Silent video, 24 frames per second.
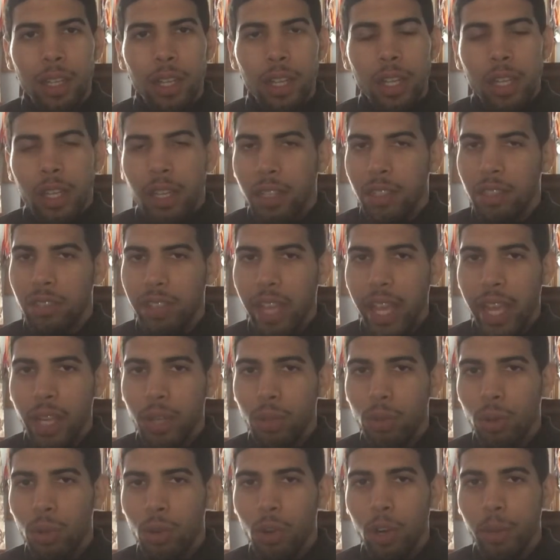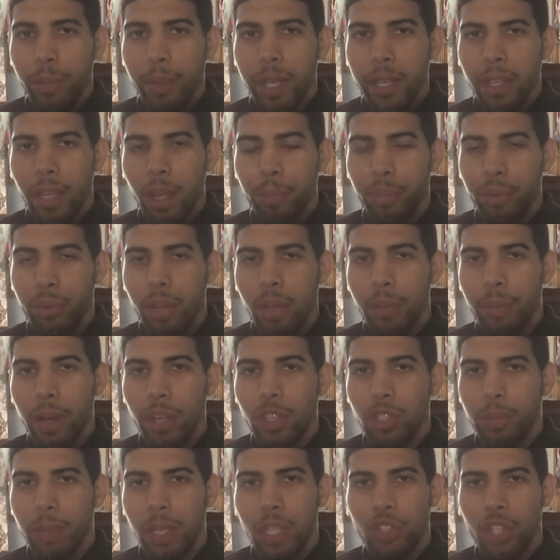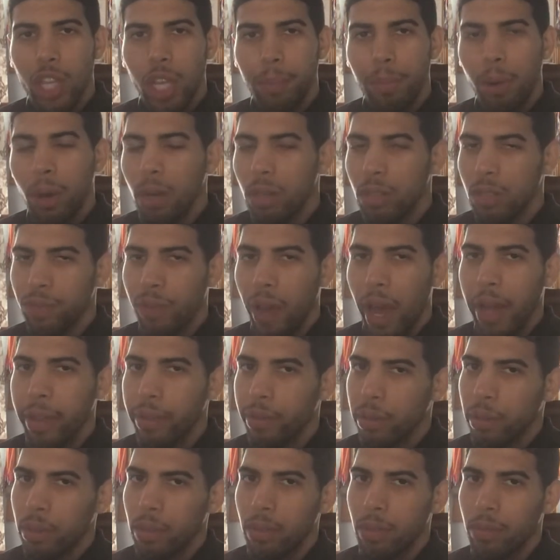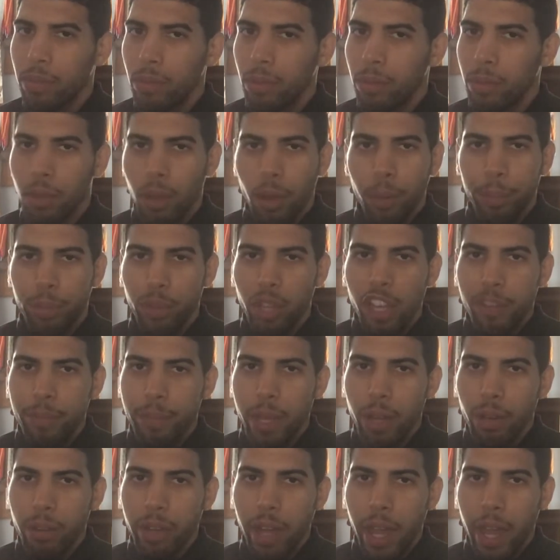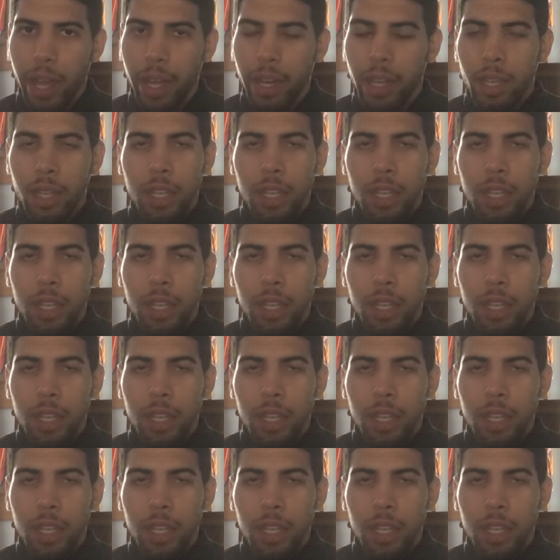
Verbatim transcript: because Daniel Cormier can pretty much be Jake Paul's father, you know, believe me or not.